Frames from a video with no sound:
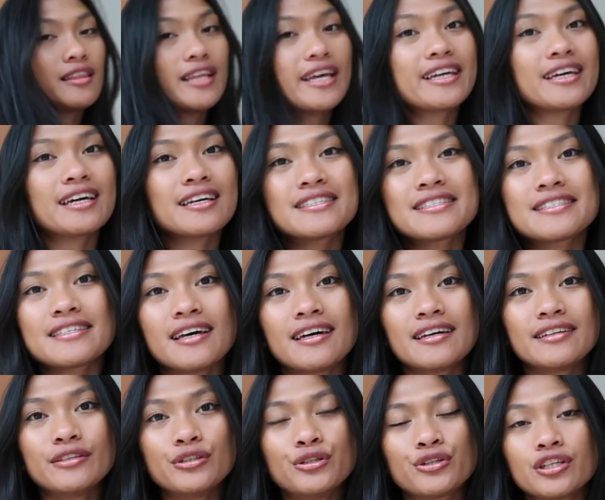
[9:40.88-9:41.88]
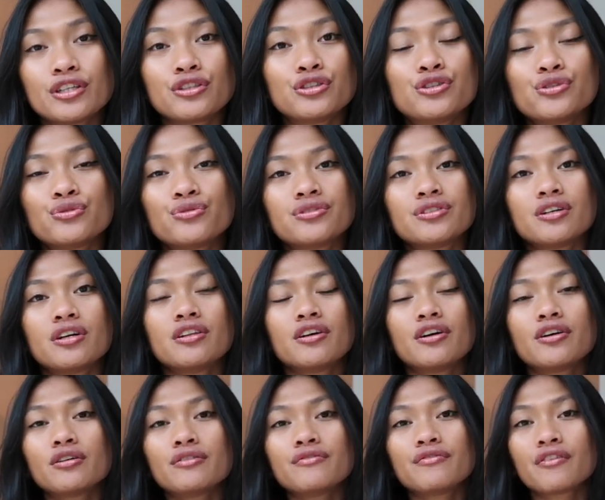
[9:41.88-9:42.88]
like I said, you can choose a
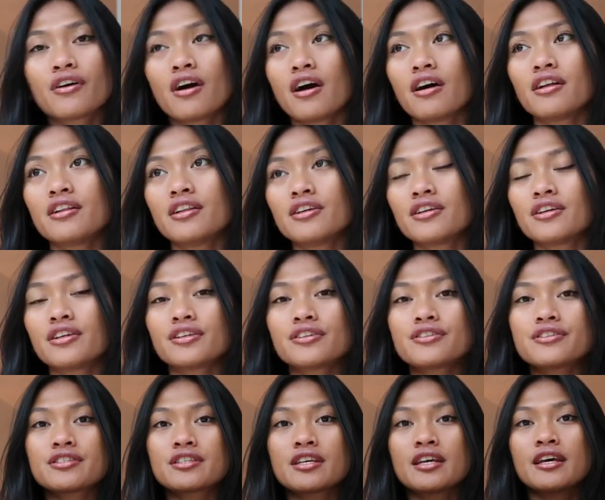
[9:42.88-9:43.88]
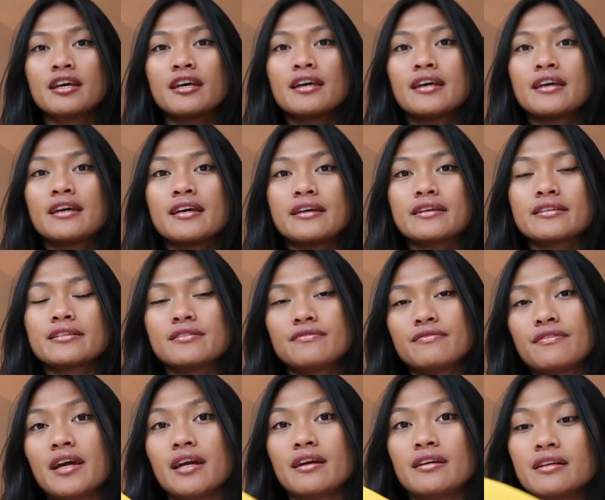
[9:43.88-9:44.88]
lot of colors. It's
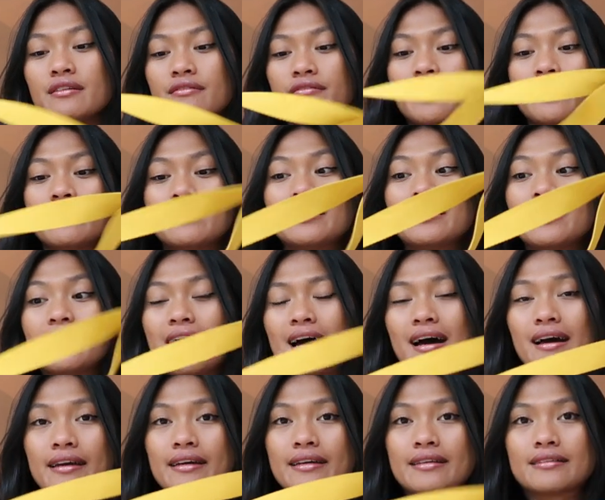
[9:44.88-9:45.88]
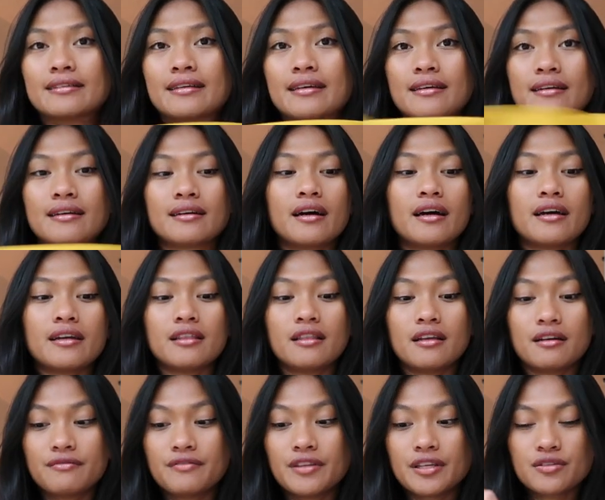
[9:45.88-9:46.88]
very very light. I
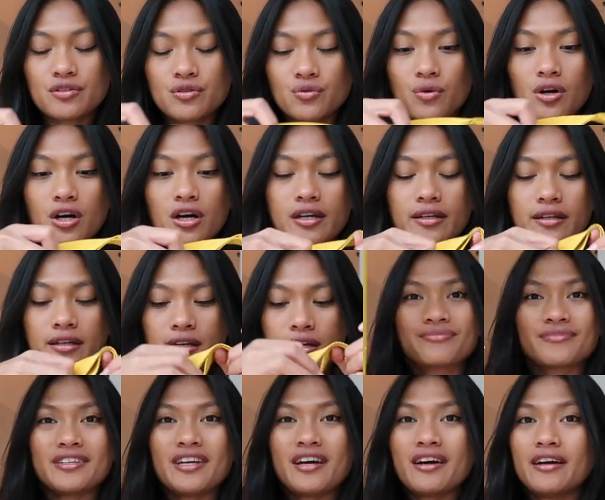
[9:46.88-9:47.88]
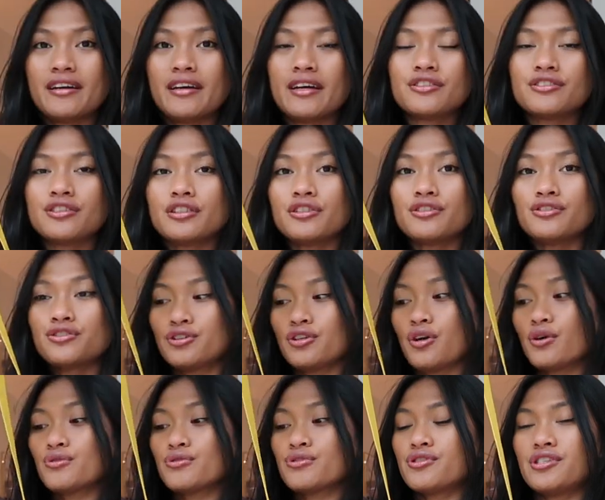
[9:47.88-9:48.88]
love this one. Yeah, I actually
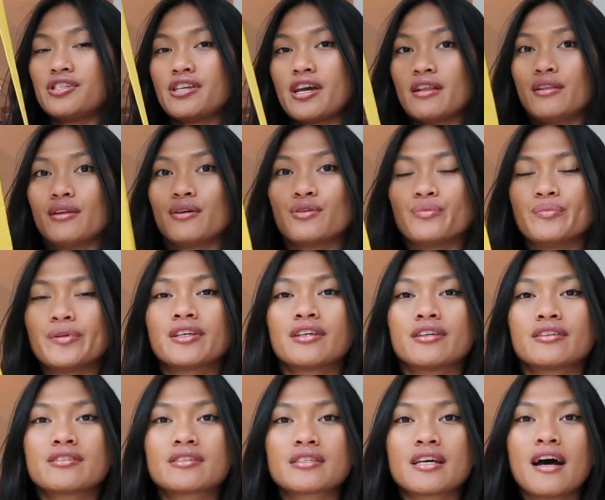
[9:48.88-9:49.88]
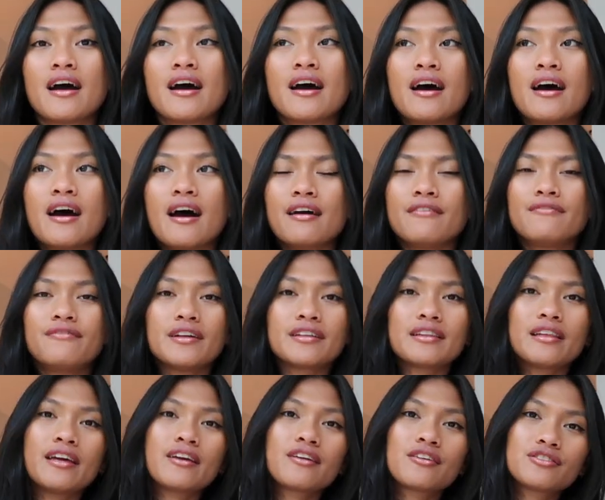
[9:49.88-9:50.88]
chose yellow because I felt
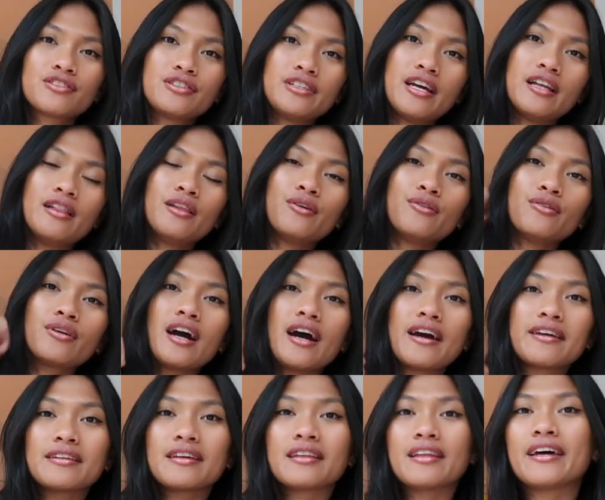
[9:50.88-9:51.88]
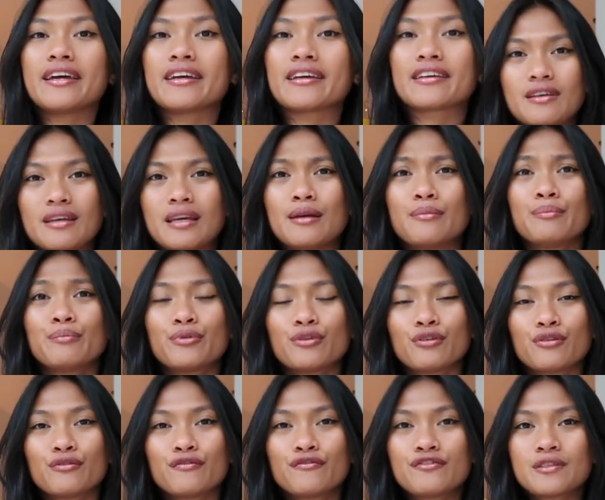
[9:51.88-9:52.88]
like yellow kind of like
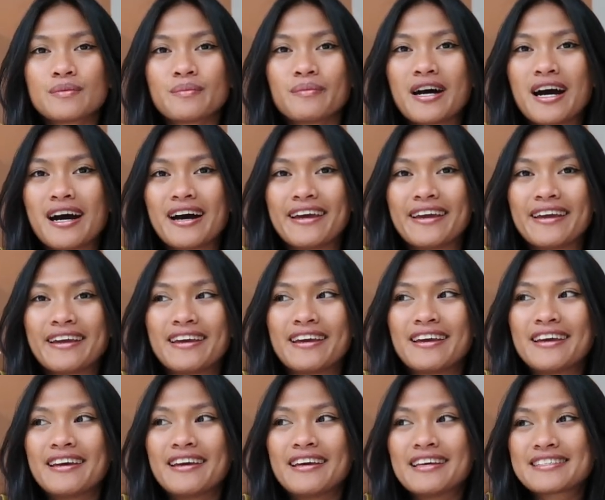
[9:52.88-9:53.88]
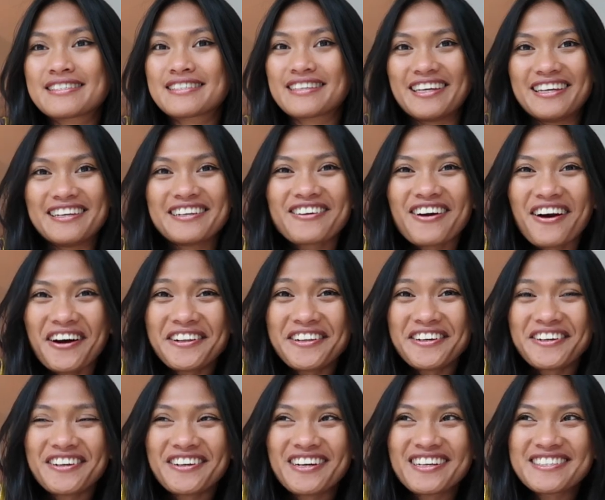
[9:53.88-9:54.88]
improves my skin
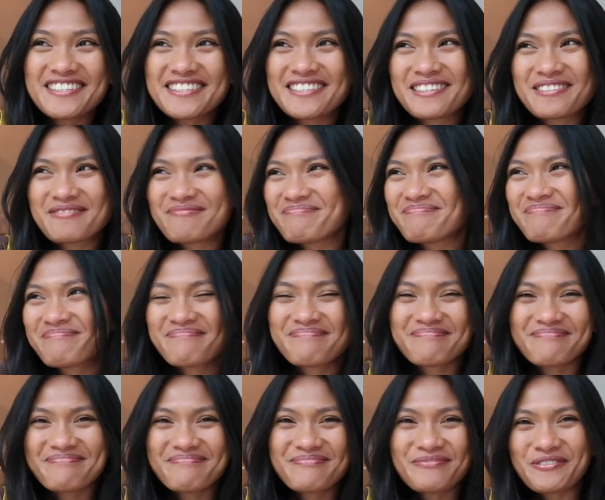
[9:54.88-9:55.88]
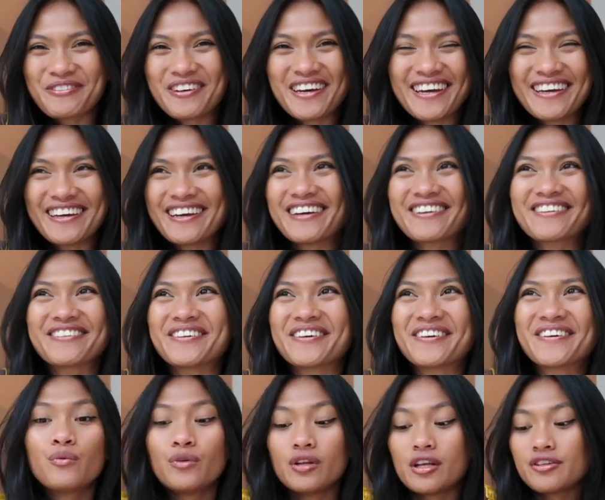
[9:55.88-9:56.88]
color at some way. I don't
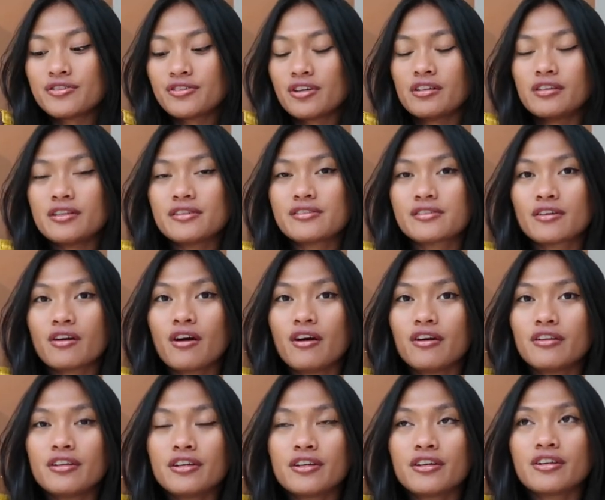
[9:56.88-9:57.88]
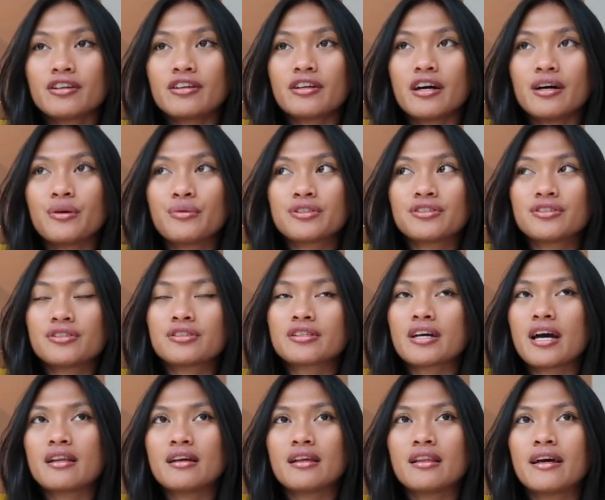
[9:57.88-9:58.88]
know, when I saw this color I was just
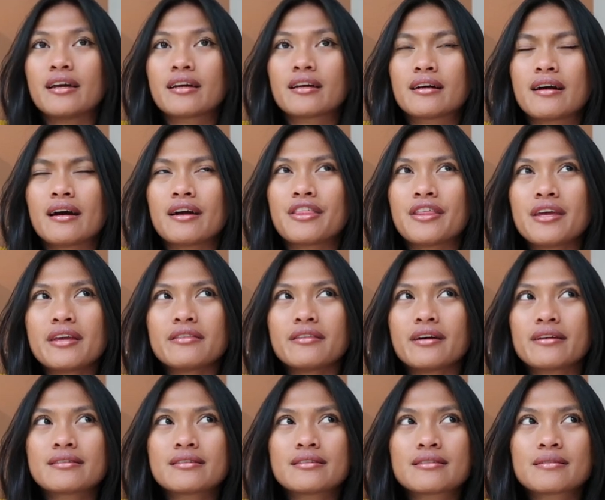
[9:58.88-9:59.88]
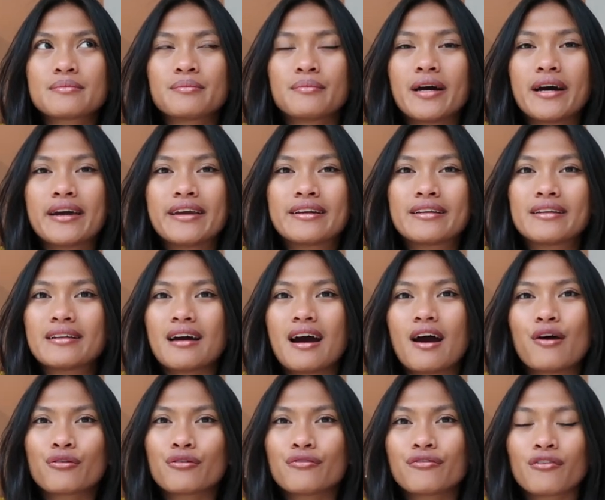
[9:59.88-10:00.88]
kind of like, I think that's my
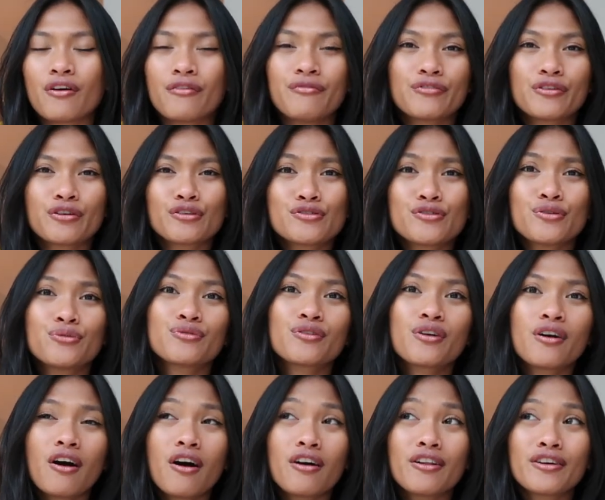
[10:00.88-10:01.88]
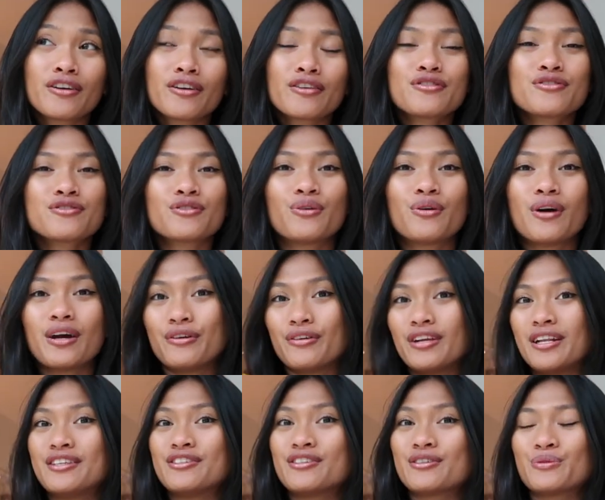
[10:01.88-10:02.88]
out of comfort zone color, so I
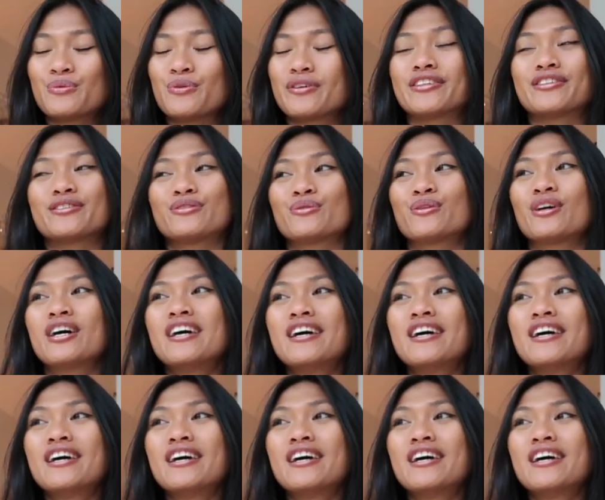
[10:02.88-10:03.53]
really just wanted to